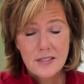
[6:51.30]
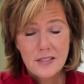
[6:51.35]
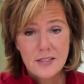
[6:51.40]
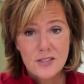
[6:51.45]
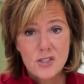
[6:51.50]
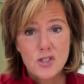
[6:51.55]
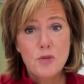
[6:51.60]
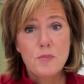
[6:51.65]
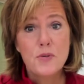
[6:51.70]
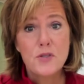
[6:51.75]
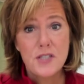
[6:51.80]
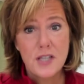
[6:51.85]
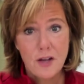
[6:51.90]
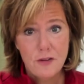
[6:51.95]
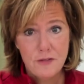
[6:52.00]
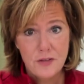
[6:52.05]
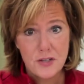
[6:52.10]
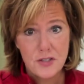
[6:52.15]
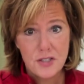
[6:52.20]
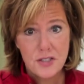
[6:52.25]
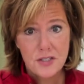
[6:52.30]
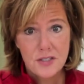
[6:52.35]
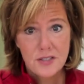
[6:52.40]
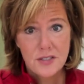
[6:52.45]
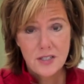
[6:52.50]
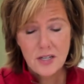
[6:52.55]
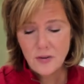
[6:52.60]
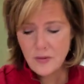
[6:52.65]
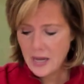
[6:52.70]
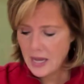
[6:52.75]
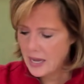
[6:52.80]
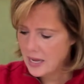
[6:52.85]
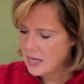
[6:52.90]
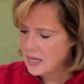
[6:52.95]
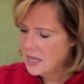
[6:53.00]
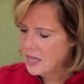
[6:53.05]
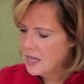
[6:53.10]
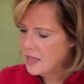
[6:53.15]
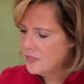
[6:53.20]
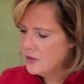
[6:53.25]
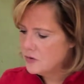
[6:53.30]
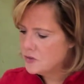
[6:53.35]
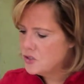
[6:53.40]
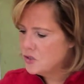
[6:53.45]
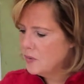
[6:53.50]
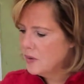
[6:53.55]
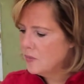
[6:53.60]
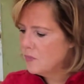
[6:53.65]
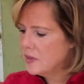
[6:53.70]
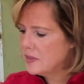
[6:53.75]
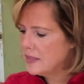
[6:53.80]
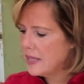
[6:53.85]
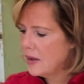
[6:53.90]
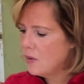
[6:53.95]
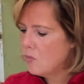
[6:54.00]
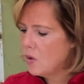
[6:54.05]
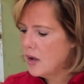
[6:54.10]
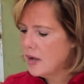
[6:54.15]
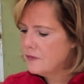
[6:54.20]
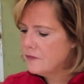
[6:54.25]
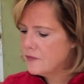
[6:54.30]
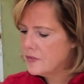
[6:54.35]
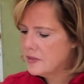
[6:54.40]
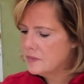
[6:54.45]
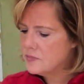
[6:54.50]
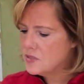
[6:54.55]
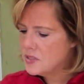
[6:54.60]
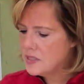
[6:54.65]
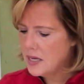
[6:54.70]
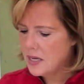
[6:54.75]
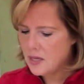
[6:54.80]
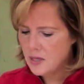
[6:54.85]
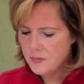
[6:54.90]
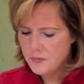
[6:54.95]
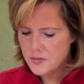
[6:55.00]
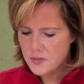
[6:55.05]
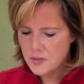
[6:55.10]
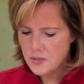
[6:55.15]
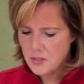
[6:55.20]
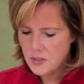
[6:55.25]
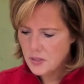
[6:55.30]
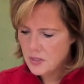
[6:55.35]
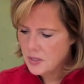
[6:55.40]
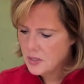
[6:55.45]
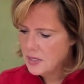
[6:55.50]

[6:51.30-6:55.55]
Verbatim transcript: Super selfish, okay? They're doing what they want for themselves.